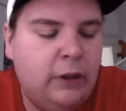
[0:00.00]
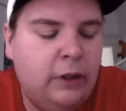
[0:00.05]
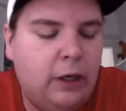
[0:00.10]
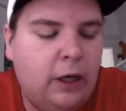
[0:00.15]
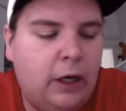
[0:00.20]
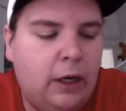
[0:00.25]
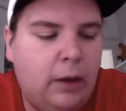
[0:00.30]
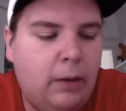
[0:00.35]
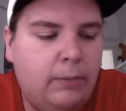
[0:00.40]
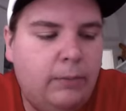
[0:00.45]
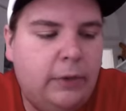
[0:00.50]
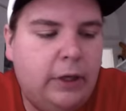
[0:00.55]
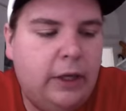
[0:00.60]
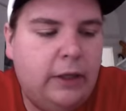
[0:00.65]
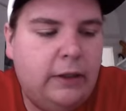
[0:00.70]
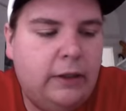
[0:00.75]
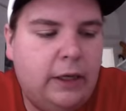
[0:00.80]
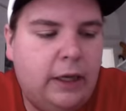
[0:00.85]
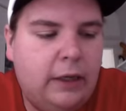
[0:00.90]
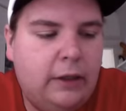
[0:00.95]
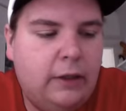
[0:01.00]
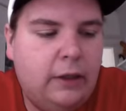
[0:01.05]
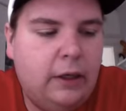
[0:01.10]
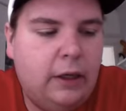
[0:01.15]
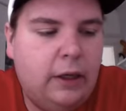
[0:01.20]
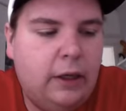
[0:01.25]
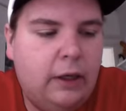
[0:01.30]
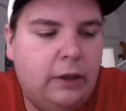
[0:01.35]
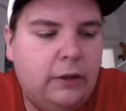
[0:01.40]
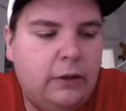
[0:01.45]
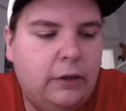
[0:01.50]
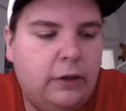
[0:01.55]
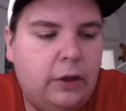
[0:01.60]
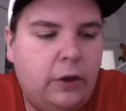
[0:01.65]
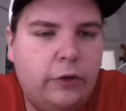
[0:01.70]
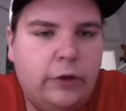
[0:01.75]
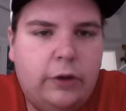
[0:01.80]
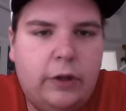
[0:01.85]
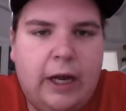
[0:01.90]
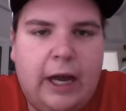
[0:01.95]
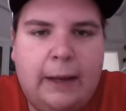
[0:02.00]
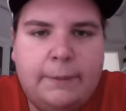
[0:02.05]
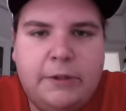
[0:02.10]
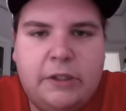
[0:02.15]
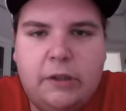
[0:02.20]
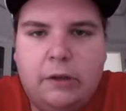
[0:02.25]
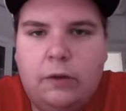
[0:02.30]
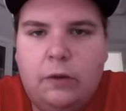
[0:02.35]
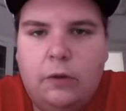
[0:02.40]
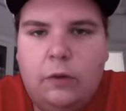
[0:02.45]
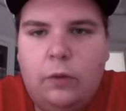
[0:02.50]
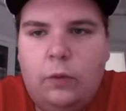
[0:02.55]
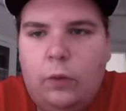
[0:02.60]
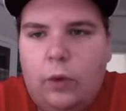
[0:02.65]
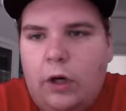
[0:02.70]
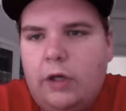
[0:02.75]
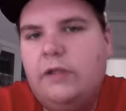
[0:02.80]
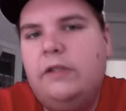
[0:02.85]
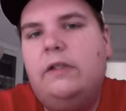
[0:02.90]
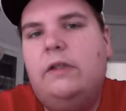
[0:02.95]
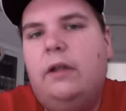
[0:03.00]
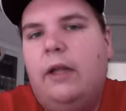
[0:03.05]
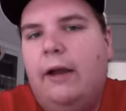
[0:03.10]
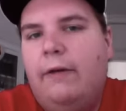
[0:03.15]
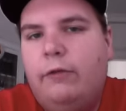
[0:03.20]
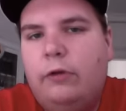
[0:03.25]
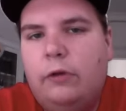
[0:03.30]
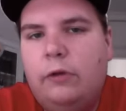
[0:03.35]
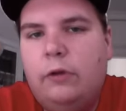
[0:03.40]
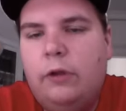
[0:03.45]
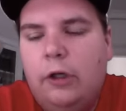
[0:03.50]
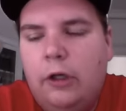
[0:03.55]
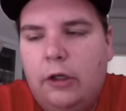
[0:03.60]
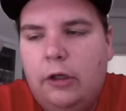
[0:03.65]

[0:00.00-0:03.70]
Um, and then uh, you know your absolute worst level